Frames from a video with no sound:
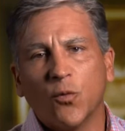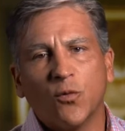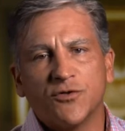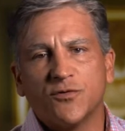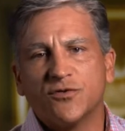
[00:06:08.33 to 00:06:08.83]

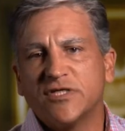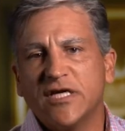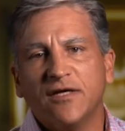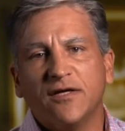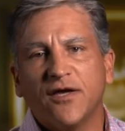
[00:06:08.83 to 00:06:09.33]
was
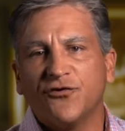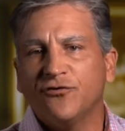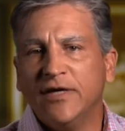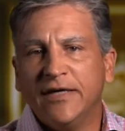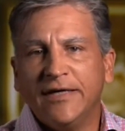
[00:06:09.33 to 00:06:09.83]
sending us
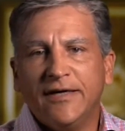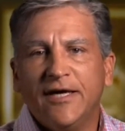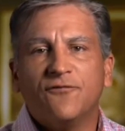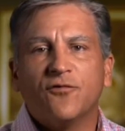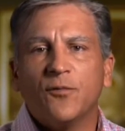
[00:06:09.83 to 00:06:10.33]

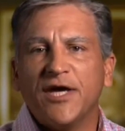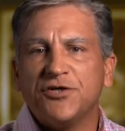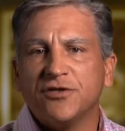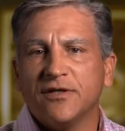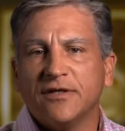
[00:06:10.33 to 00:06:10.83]

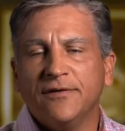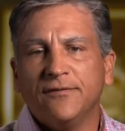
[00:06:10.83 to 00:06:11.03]
information,